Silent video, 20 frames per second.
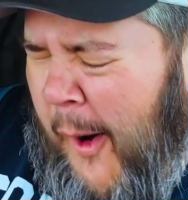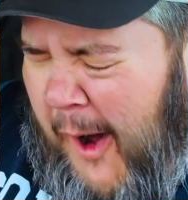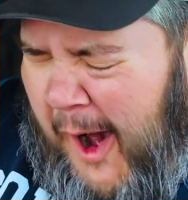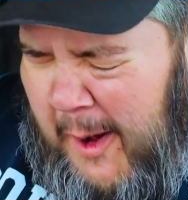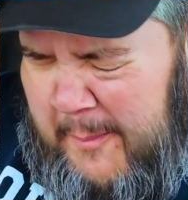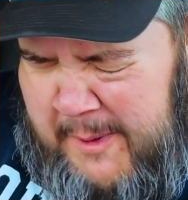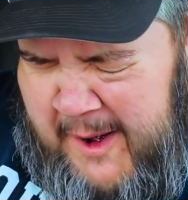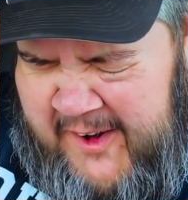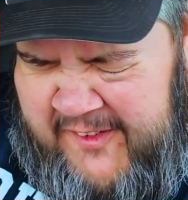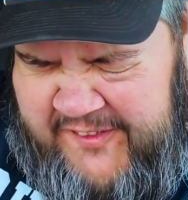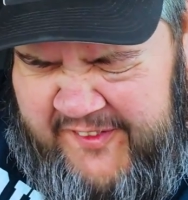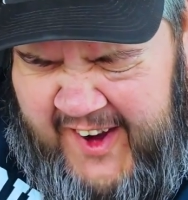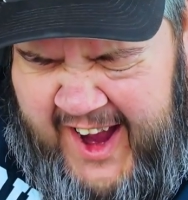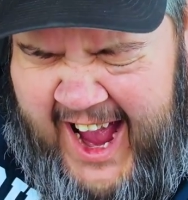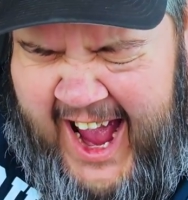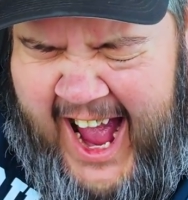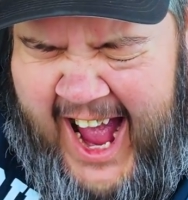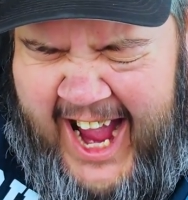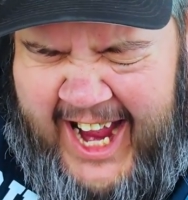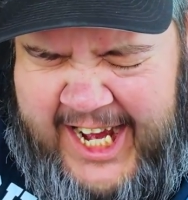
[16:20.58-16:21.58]
we'll be
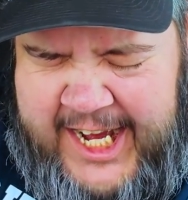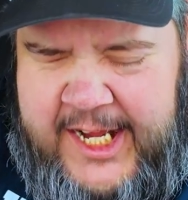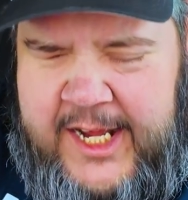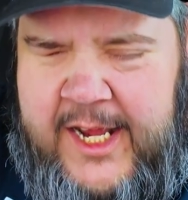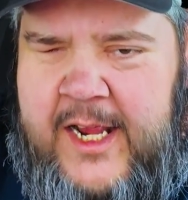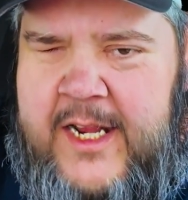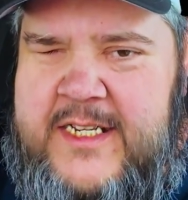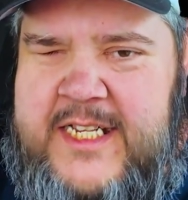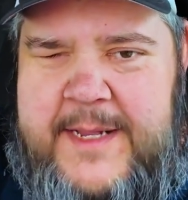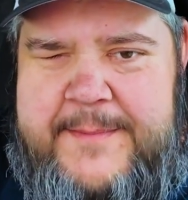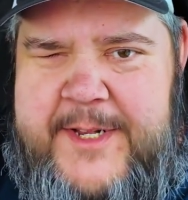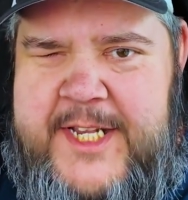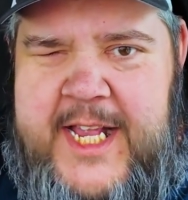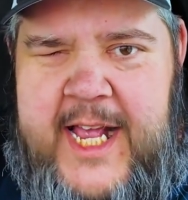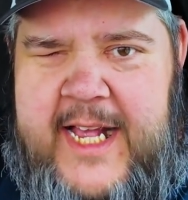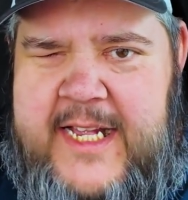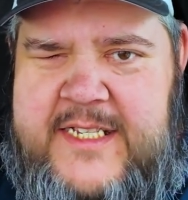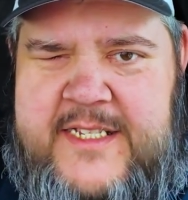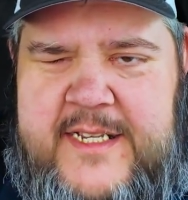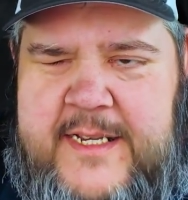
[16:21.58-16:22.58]
fine. So
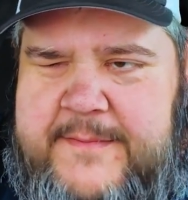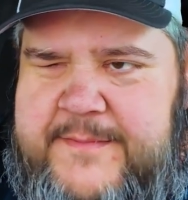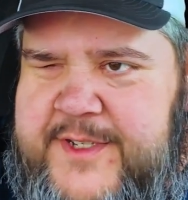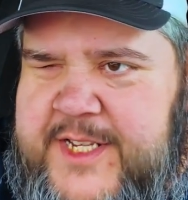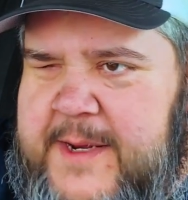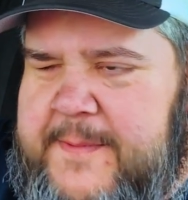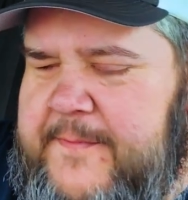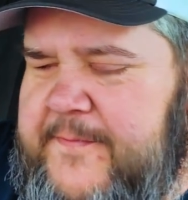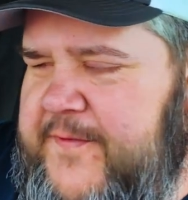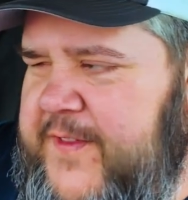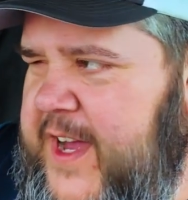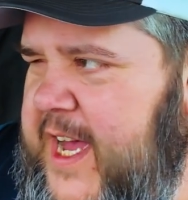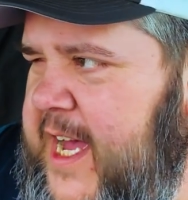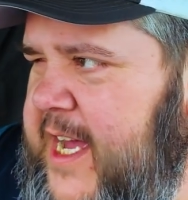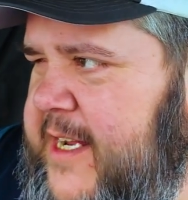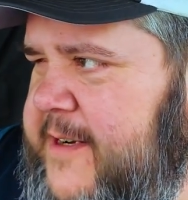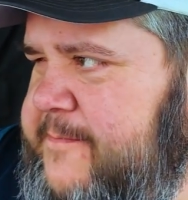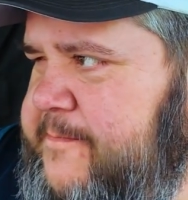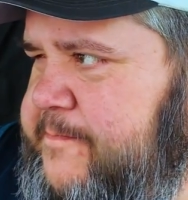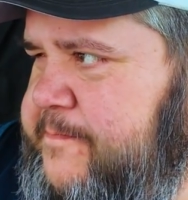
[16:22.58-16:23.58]
I'm sleeping
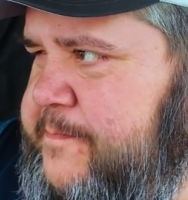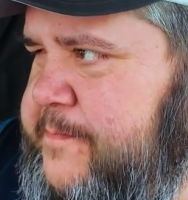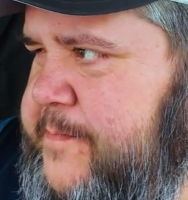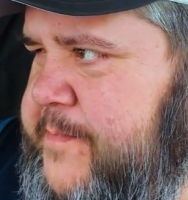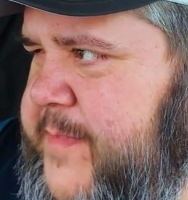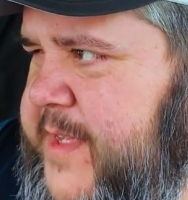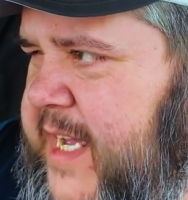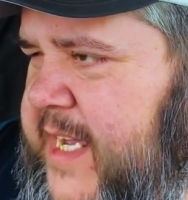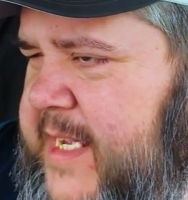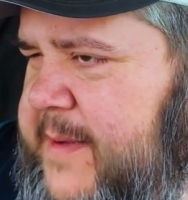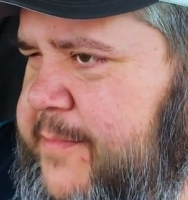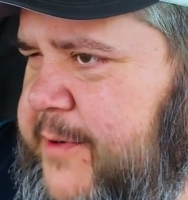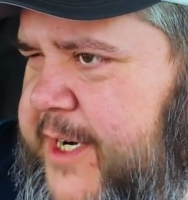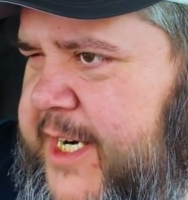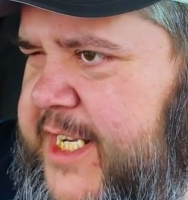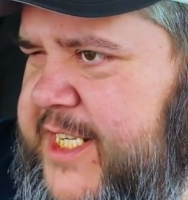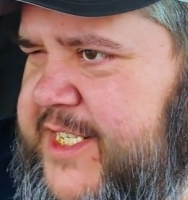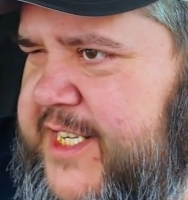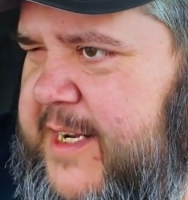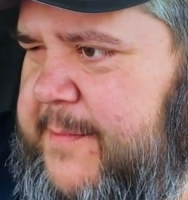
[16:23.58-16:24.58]
fine. I had
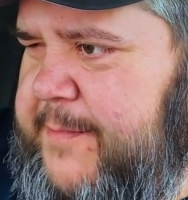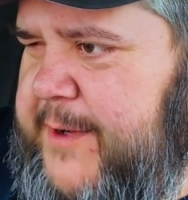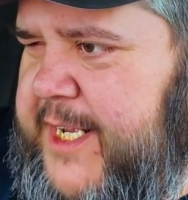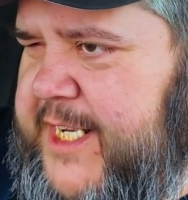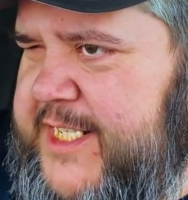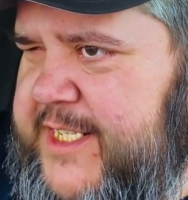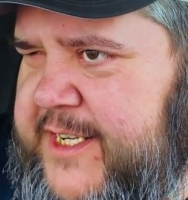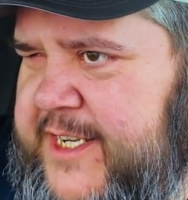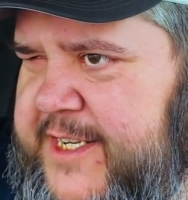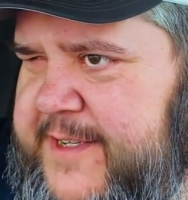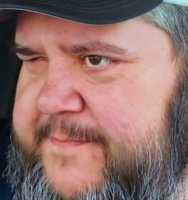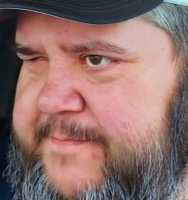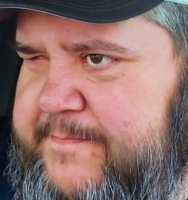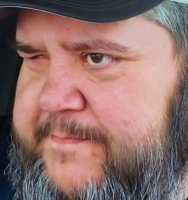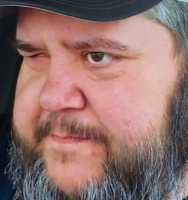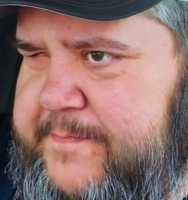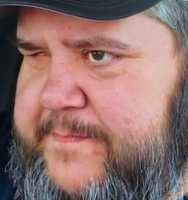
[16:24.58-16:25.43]
plenty of sleep last night.